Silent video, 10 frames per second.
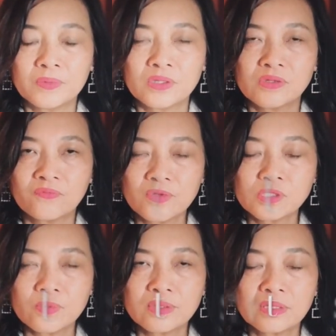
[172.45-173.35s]
So
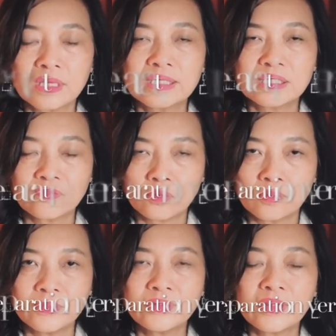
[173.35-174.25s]
first one,
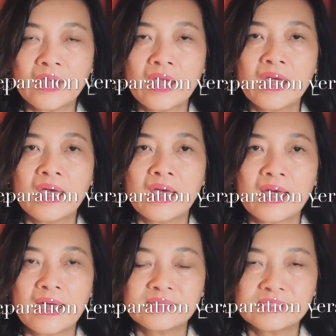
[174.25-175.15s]
development
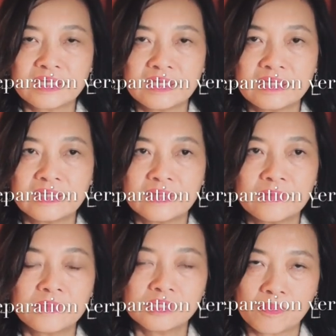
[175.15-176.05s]
as in
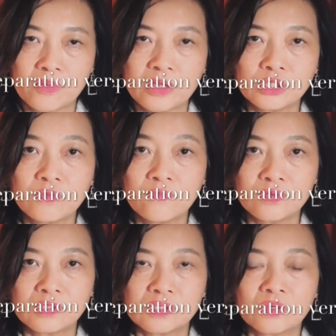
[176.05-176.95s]
separation
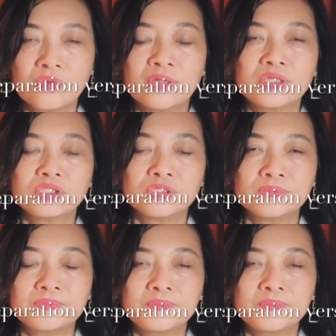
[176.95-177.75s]
versus connection.